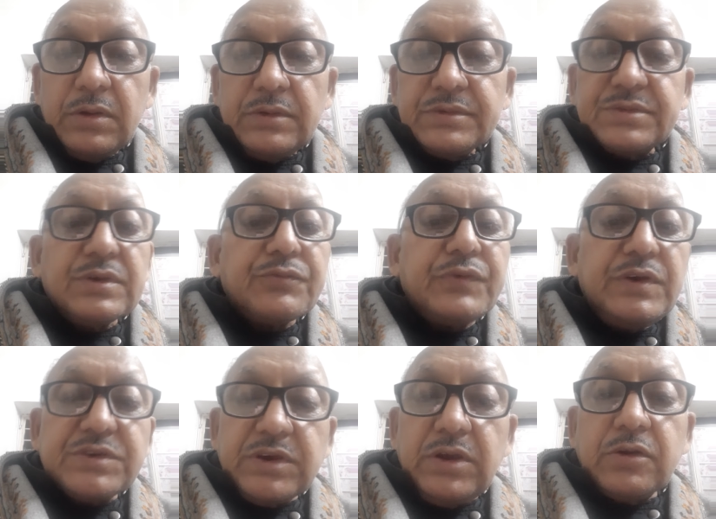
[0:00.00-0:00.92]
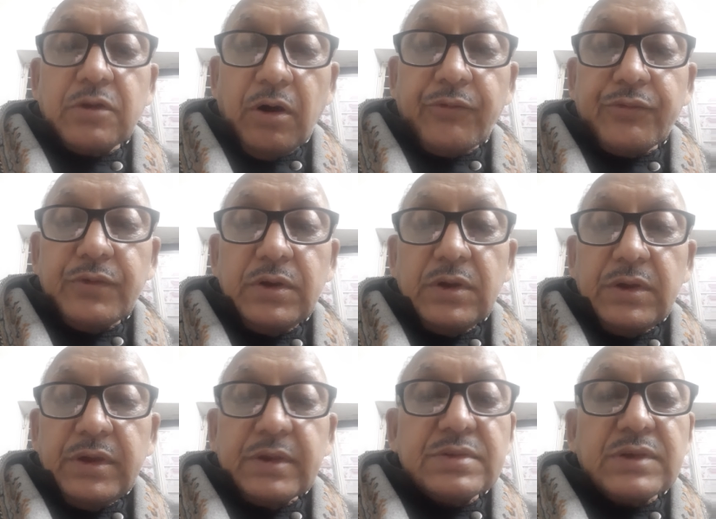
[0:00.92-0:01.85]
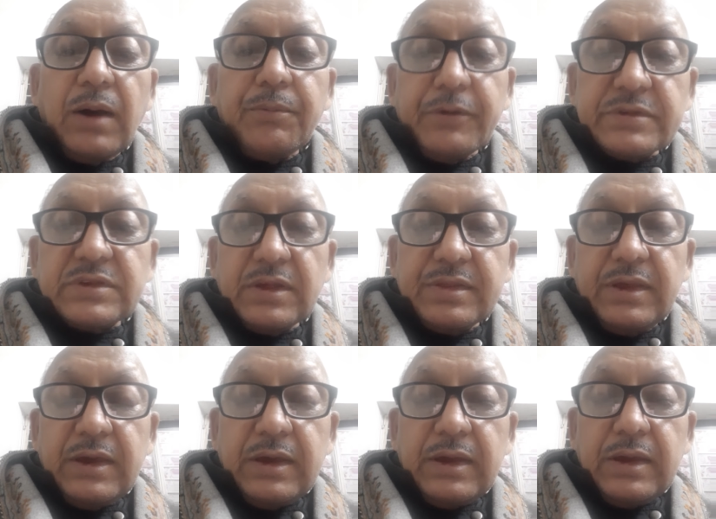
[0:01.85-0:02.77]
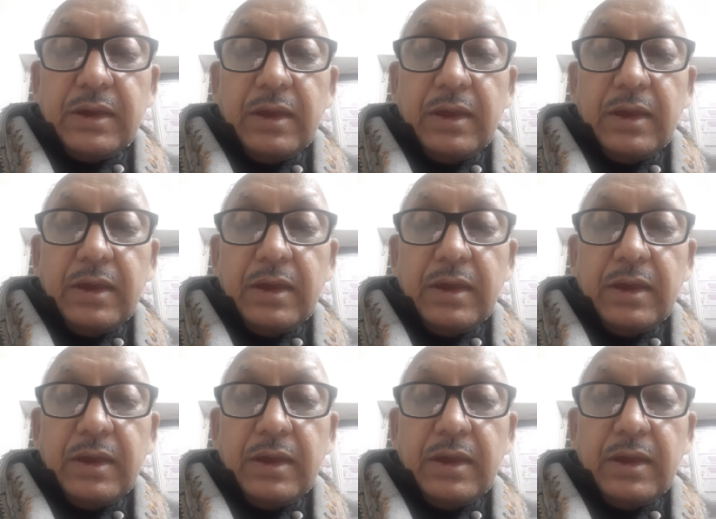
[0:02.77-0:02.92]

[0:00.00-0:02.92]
sufficient of examples are there.